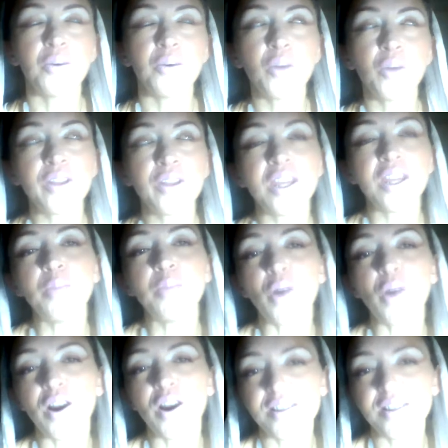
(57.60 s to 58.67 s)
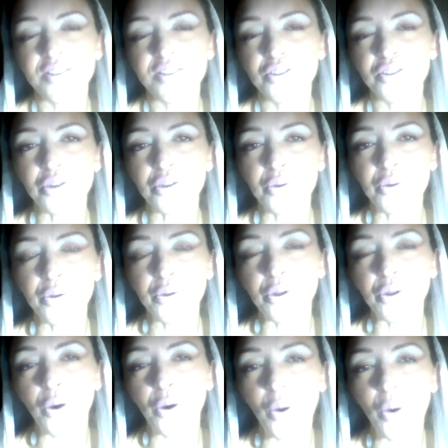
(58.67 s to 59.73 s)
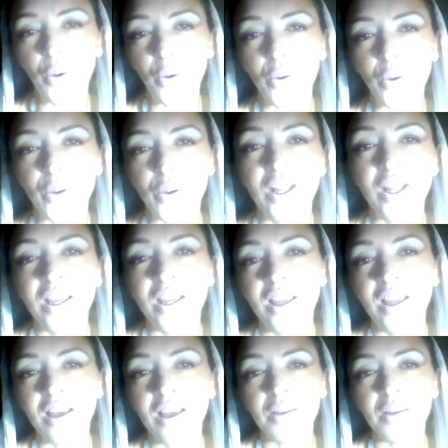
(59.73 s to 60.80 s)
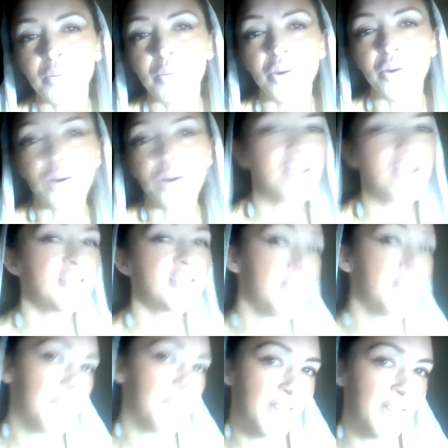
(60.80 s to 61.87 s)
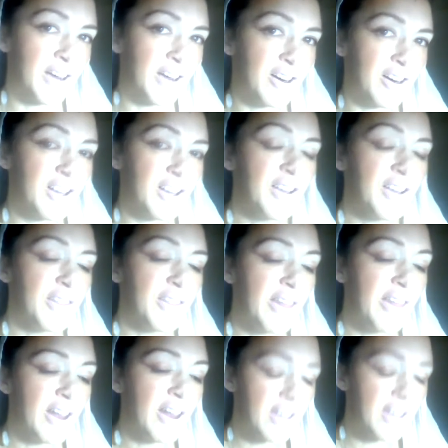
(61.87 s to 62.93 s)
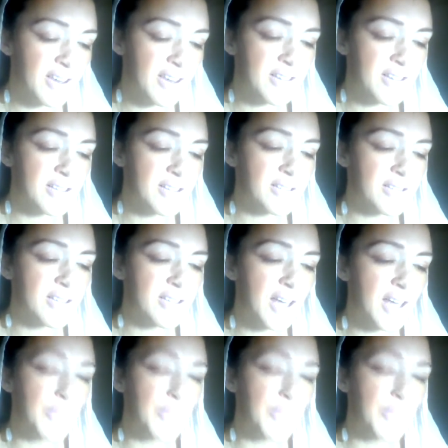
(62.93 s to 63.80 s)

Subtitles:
of the key parts to the whole crazy affair that is A